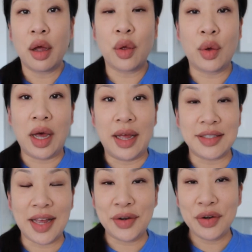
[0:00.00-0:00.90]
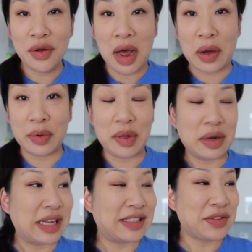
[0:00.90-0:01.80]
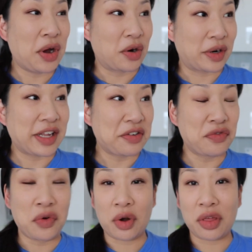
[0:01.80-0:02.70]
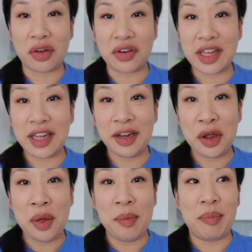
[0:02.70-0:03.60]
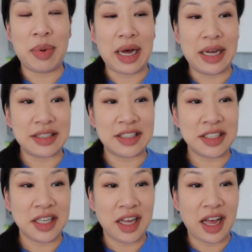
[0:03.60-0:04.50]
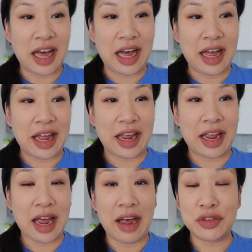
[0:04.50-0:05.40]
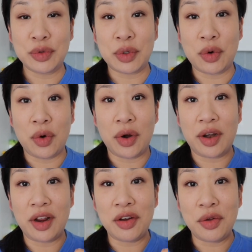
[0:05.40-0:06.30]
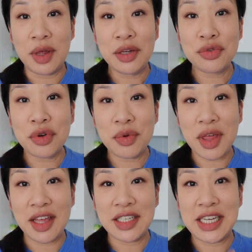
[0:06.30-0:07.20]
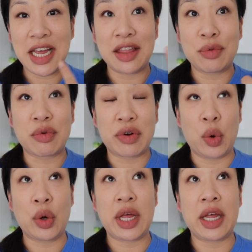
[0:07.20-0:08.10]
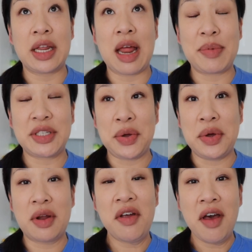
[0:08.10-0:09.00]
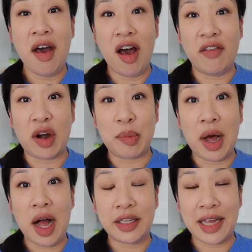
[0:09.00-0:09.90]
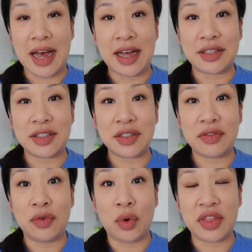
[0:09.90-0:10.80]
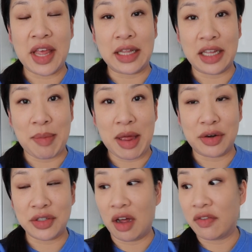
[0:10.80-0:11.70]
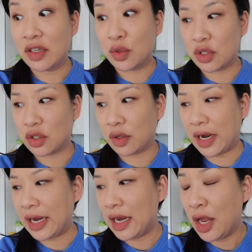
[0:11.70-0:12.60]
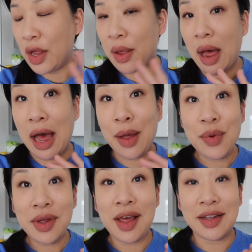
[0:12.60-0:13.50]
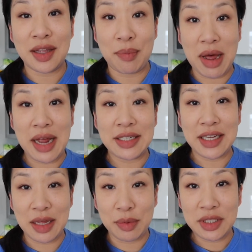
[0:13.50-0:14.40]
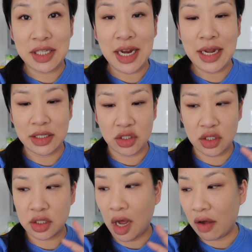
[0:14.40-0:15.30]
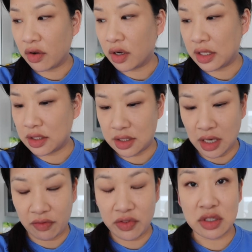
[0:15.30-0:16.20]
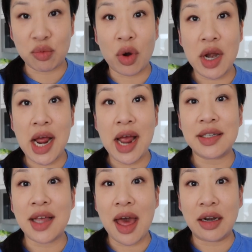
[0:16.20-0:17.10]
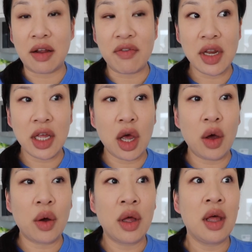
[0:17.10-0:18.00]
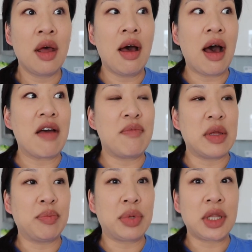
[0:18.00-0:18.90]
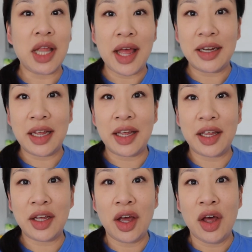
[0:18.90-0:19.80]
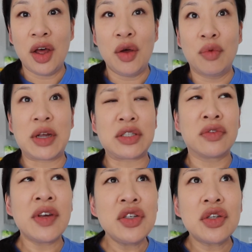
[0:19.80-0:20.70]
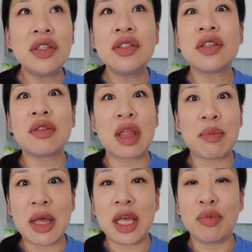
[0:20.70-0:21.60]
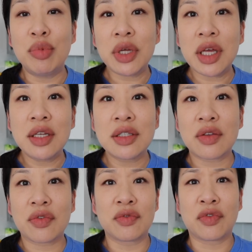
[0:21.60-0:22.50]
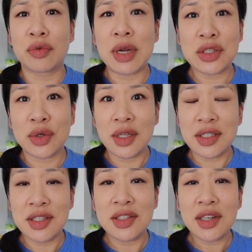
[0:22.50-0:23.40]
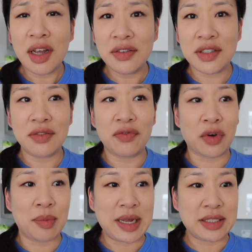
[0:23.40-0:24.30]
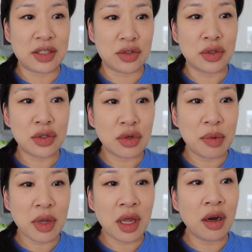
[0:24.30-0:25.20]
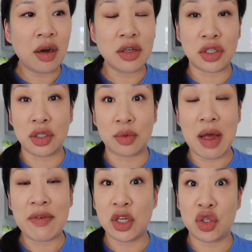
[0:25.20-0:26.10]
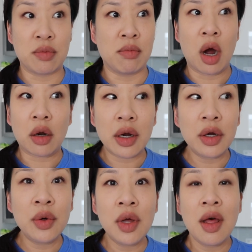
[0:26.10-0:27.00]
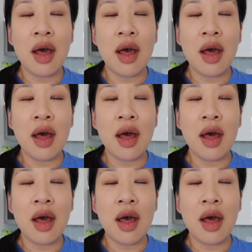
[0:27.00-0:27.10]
You guys, I don't know how it's already 4:30, but I have to record a new intro with Andy, and then we're recording an episode of our podcast for the LA mayor's office, which is great. I realized that my table today is just covered in stuff. This morning I had to edit a video. I've been planning reservations and like making bookings for restaurants and stuff for my sister's trip here. She's arriving tomorrow.